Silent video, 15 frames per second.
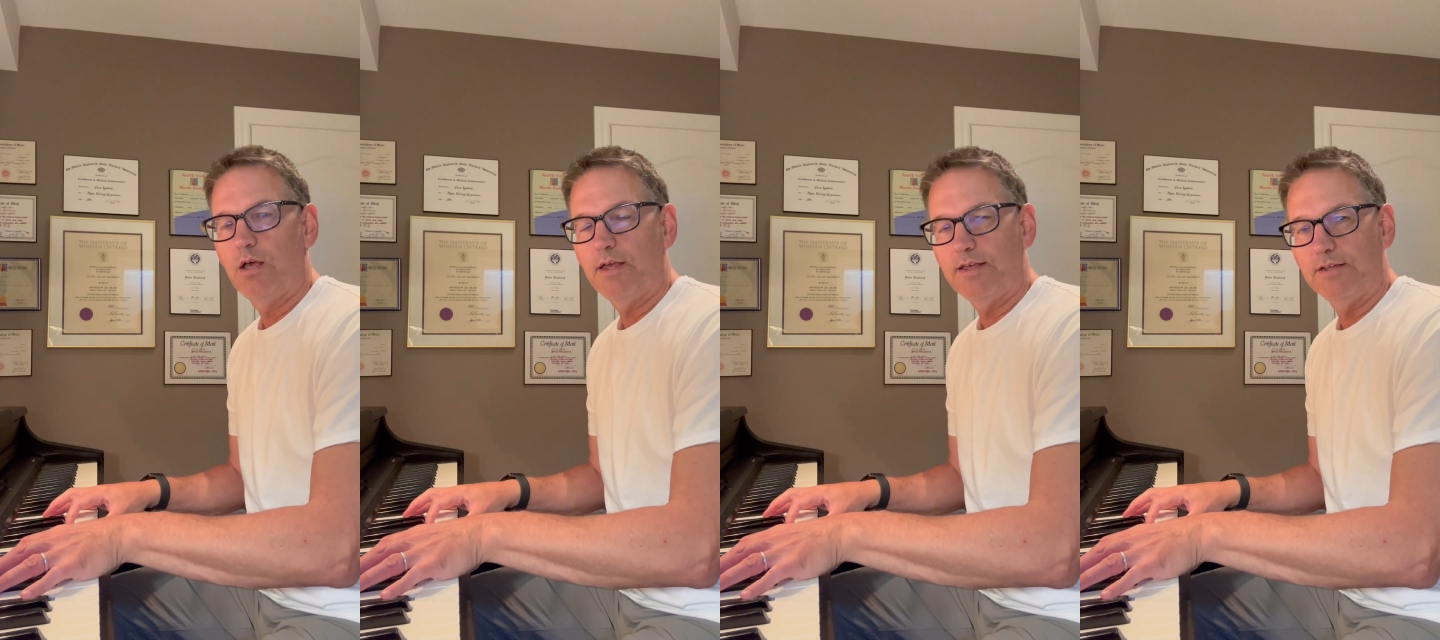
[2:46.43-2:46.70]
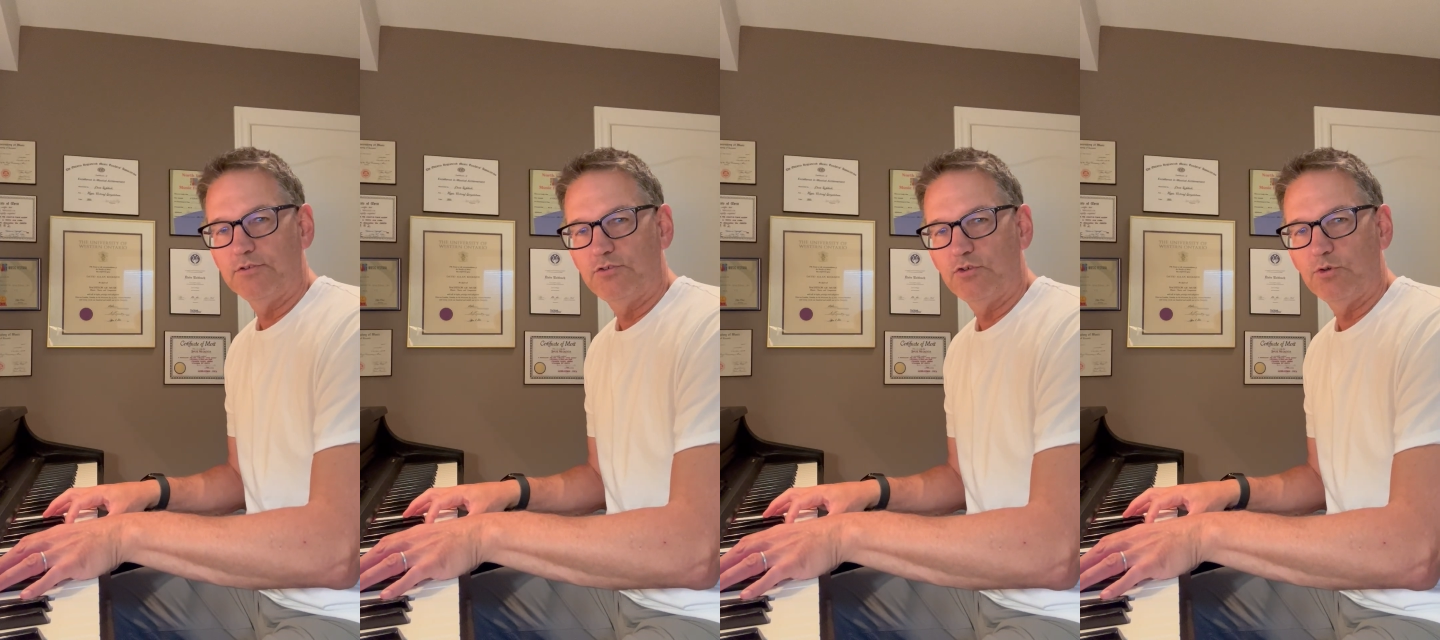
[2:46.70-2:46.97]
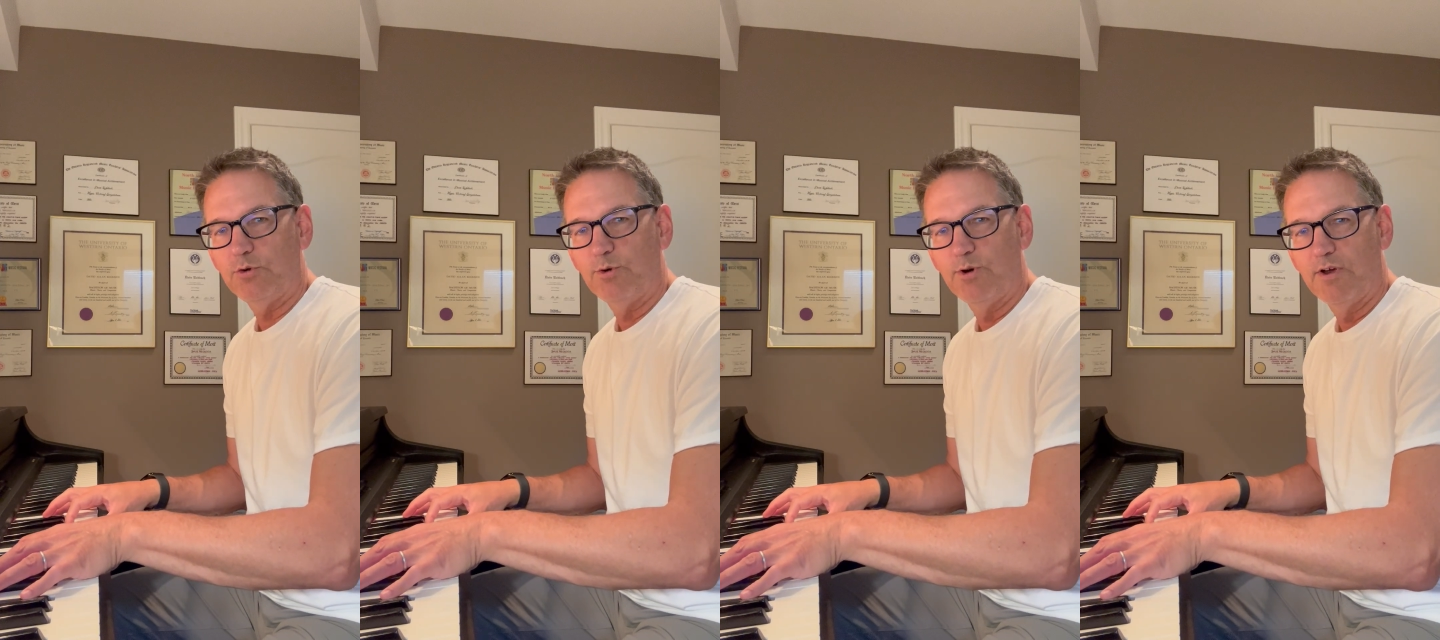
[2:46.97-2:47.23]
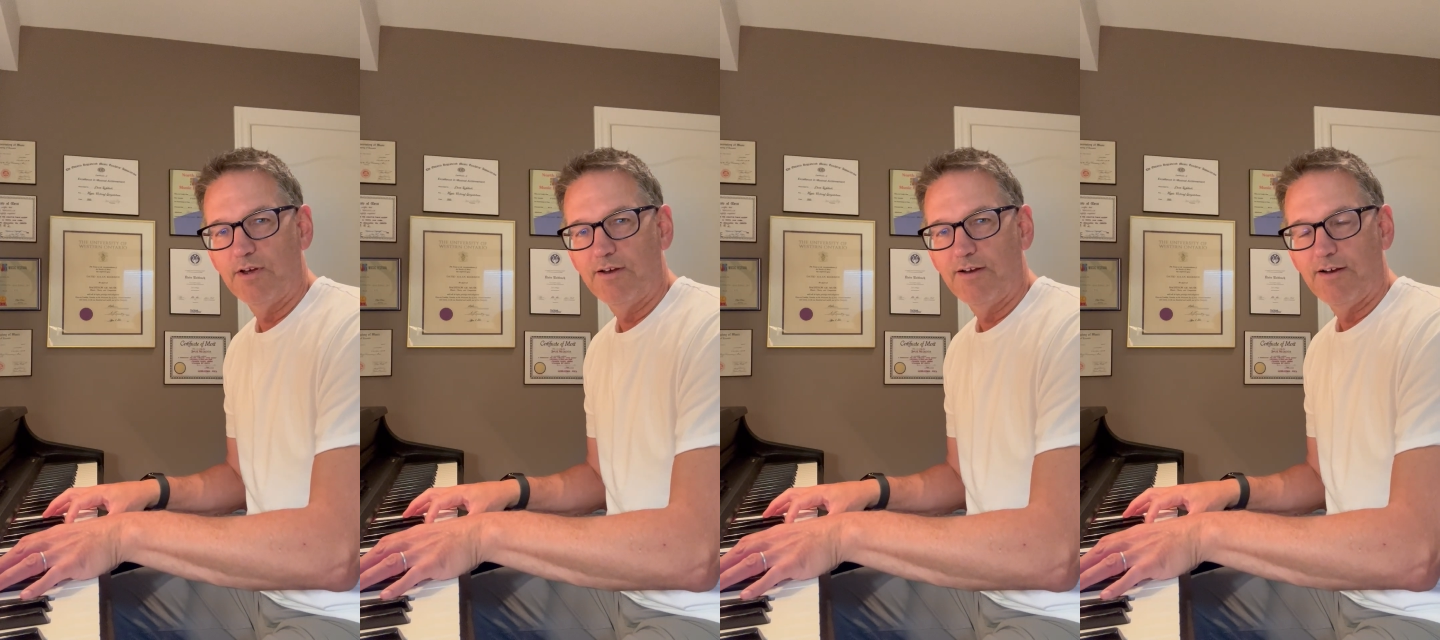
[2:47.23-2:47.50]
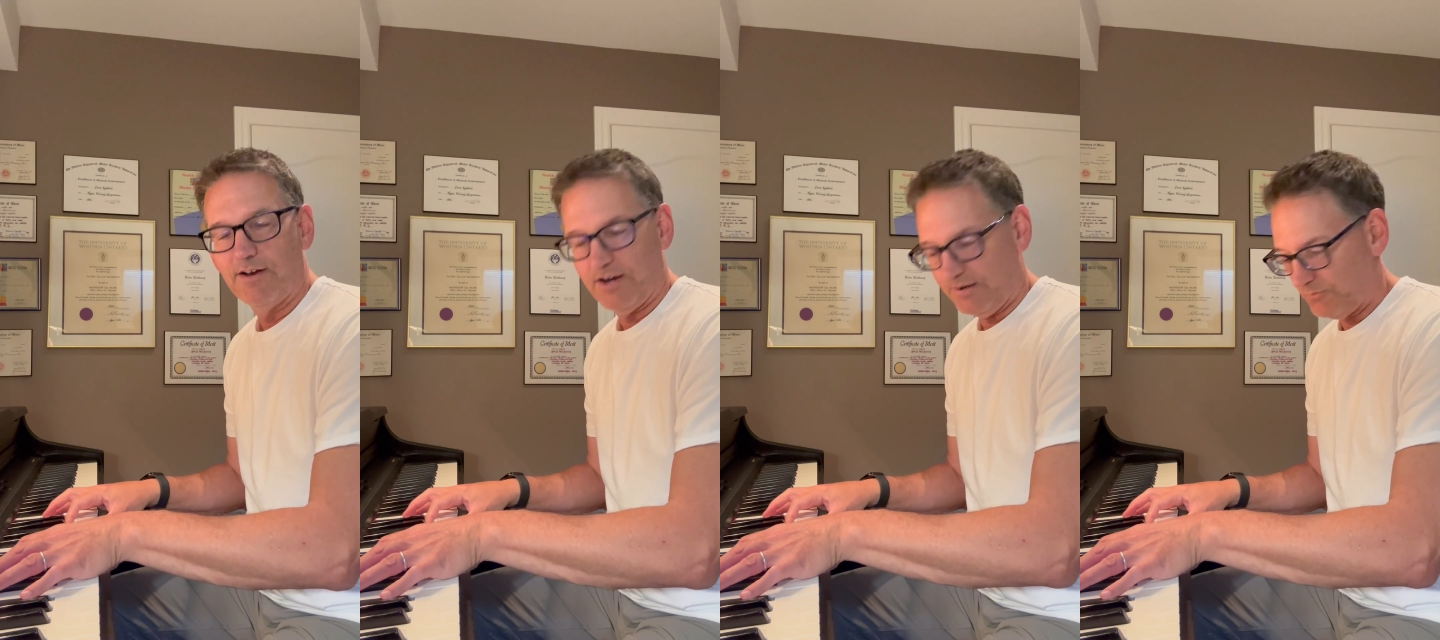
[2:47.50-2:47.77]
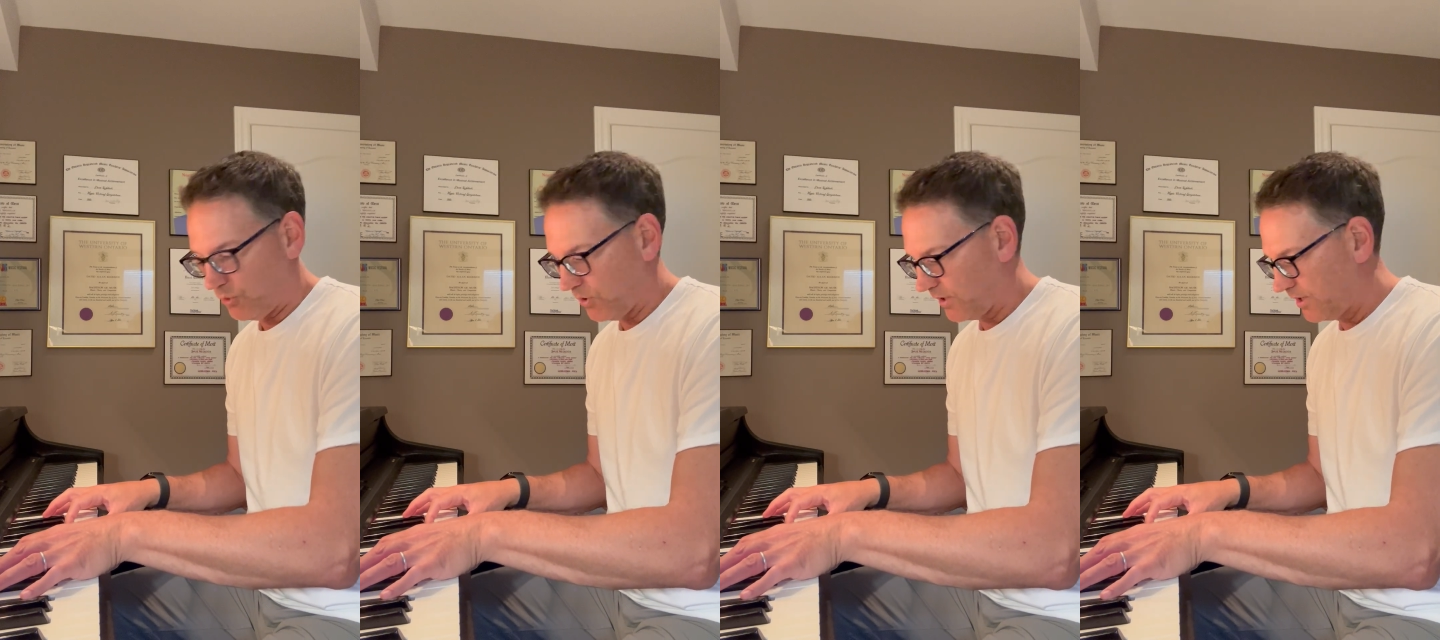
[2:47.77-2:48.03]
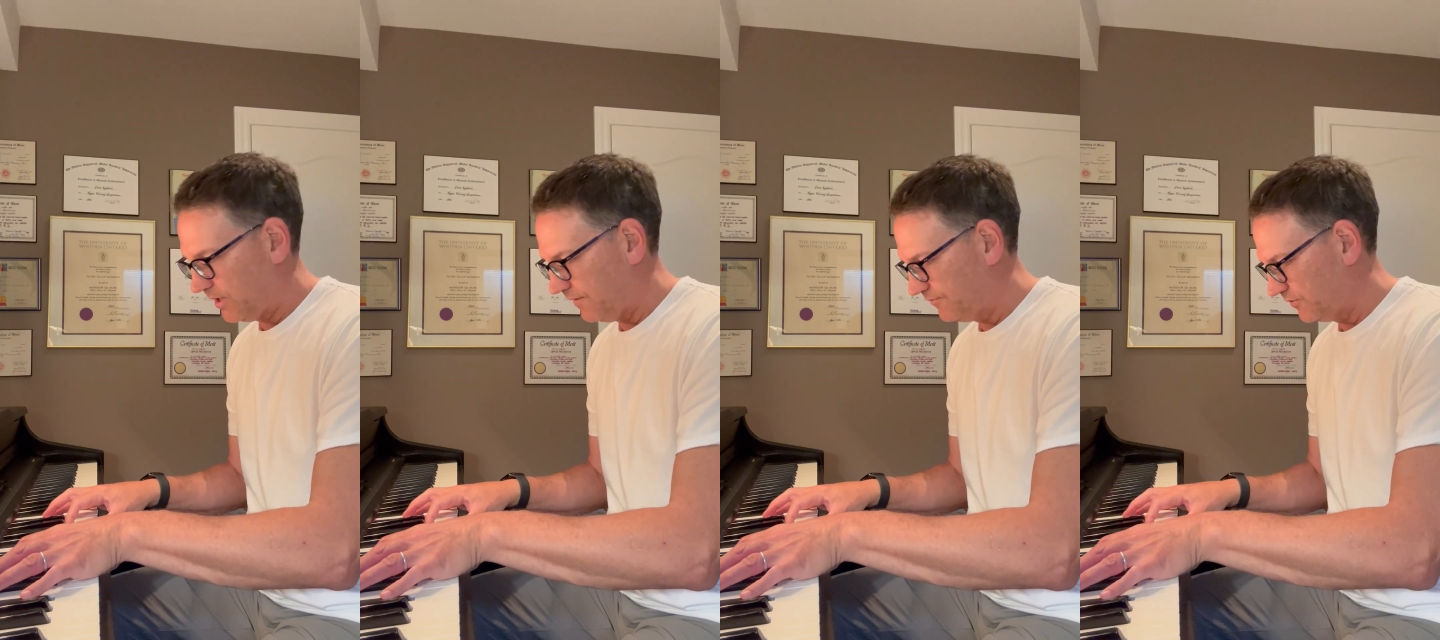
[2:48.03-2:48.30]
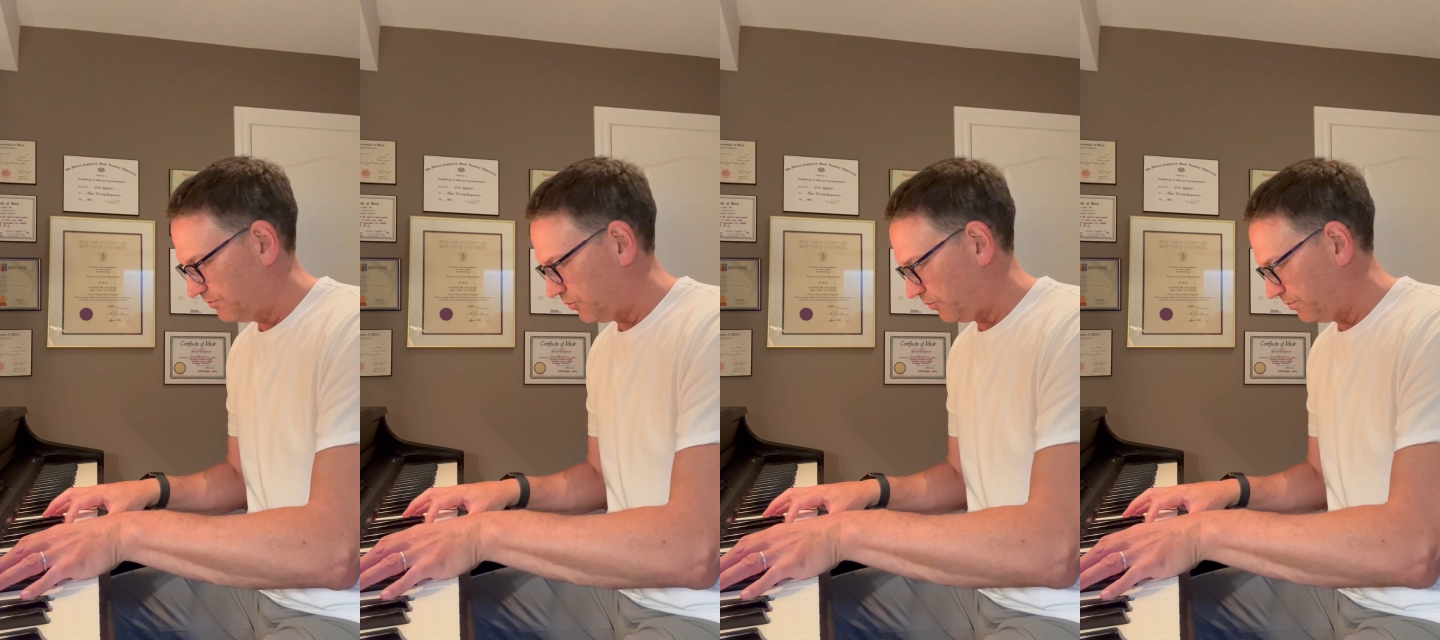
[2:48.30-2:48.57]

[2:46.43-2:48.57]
into a more comfortable